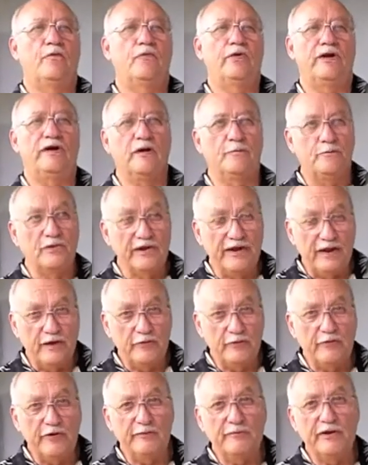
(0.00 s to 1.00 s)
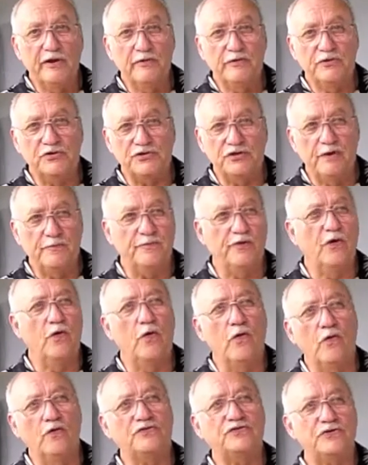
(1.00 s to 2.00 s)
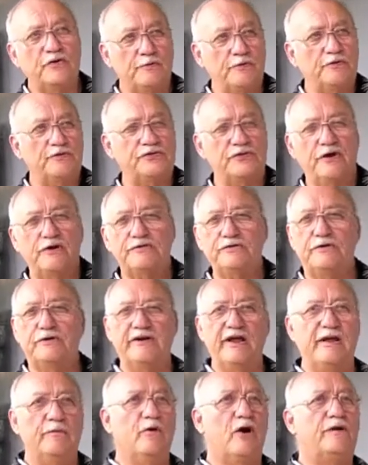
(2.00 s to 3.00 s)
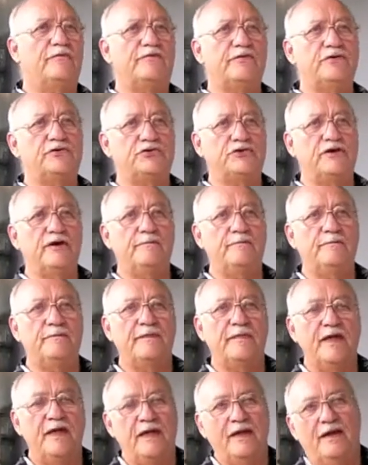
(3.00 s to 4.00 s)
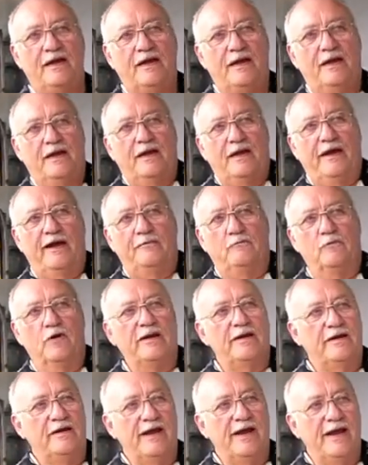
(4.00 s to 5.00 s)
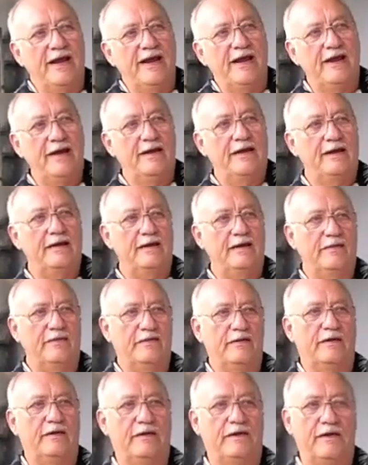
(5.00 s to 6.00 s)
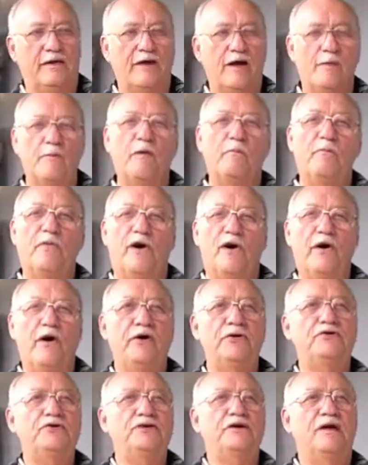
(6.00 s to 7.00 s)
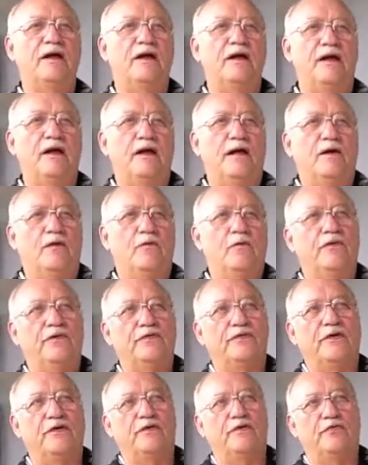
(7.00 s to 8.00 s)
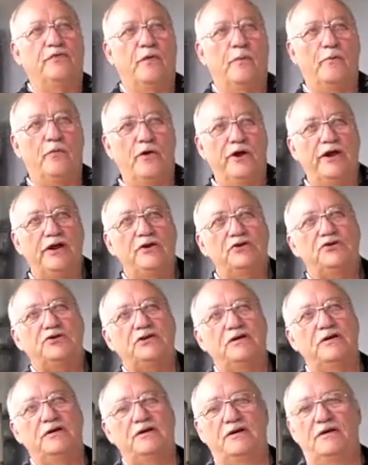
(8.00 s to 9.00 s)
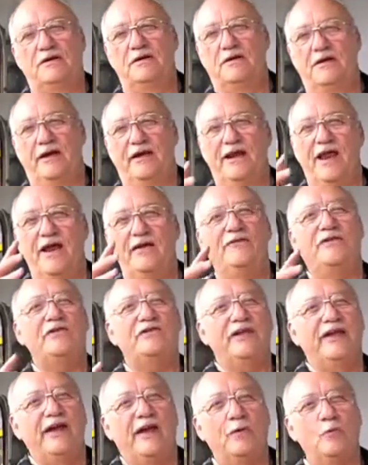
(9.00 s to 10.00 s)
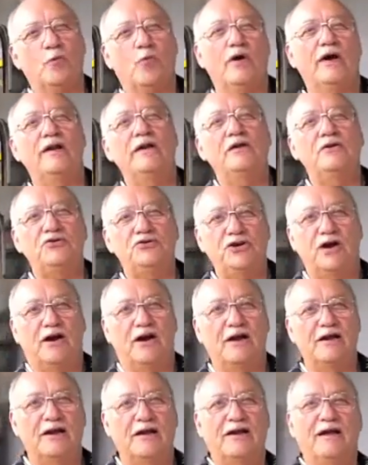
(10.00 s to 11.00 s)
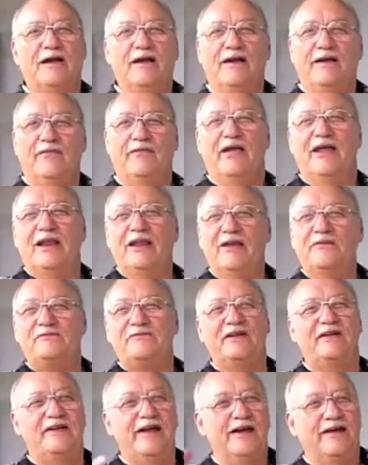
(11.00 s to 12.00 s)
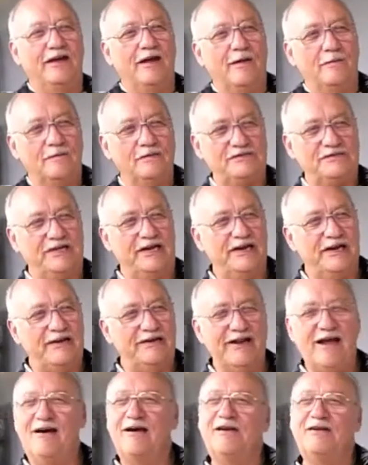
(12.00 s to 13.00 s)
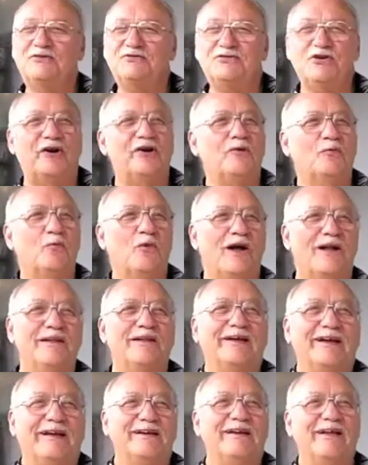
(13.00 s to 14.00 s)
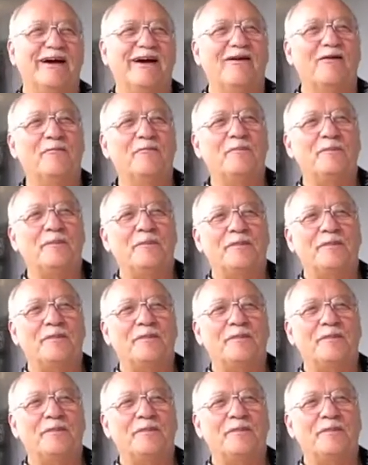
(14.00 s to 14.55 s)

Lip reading: We completely rebuilt the ship. The whole superstructure came off the ship. And one day, here come a barge with the bridge and everything in one chunk. And they lifted that up and set it down and started welding it down.